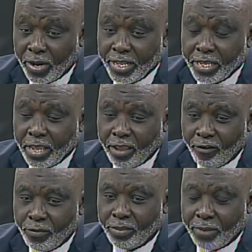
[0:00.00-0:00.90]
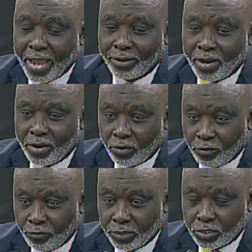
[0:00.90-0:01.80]
when he gave me the background
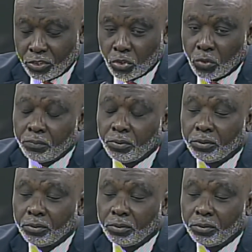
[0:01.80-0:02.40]
of Mr. Diop,